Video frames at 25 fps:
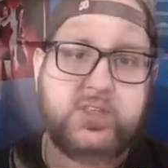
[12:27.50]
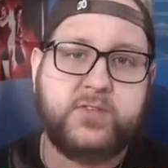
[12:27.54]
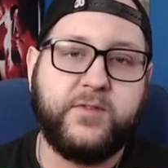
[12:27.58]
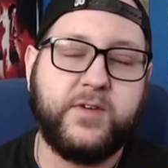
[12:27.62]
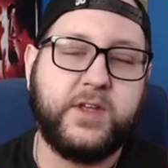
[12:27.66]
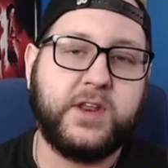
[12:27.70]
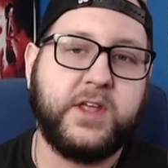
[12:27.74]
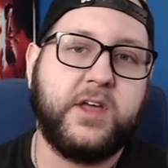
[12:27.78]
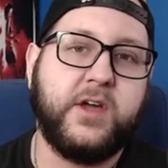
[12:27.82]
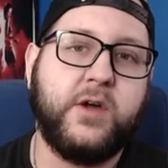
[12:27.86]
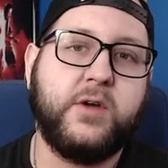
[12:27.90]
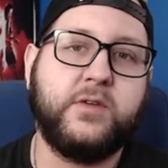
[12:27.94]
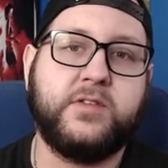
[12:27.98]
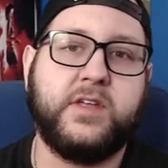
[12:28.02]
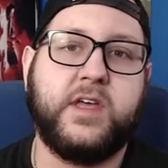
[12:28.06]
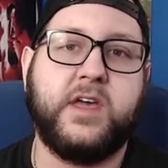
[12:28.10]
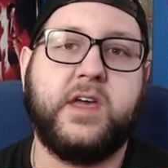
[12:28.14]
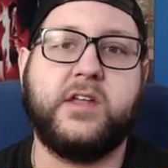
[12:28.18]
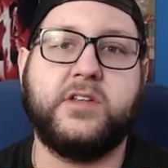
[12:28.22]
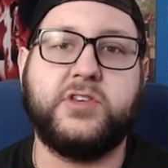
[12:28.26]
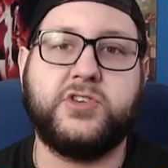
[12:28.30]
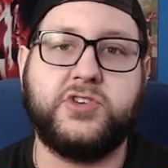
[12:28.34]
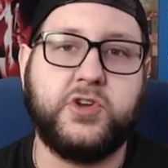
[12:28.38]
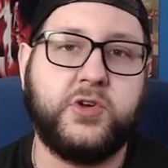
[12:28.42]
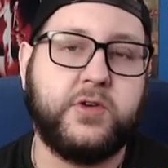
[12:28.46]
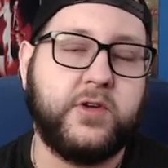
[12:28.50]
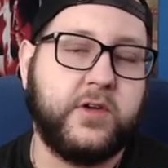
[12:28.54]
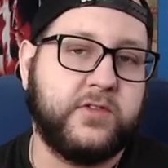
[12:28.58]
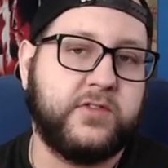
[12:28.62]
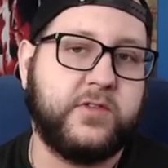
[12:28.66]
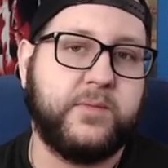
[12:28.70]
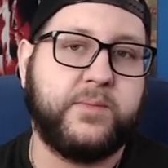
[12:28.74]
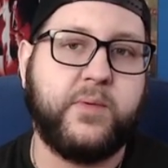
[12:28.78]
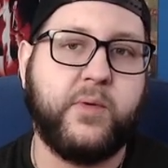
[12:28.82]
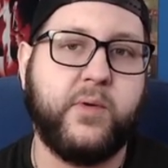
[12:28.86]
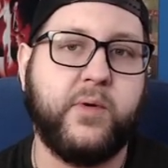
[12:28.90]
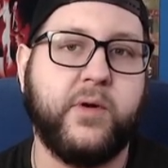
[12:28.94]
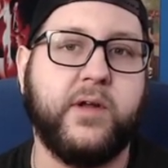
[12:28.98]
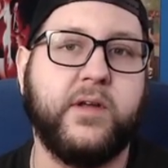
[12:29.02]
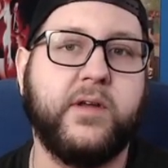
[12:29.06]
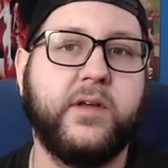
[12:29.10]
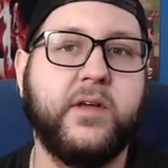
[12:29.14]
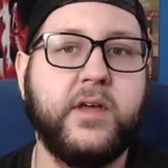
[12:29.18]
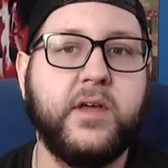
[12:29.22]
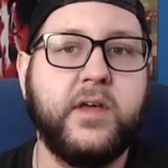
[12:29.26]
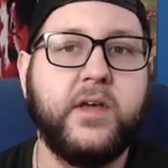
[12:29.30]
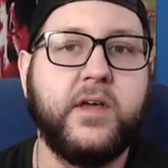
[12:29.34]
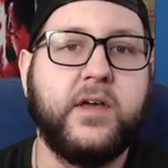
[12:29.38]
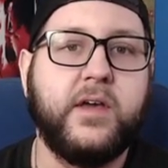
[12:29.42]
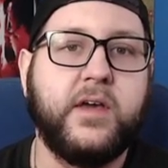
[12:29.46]
videos and show your support.
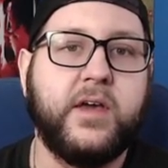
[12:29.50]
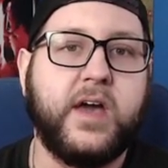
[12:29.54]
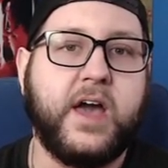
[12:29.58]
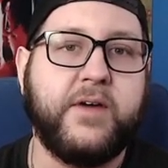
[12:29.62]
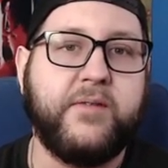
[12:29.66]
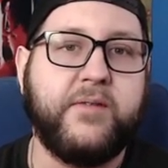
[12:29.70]
I've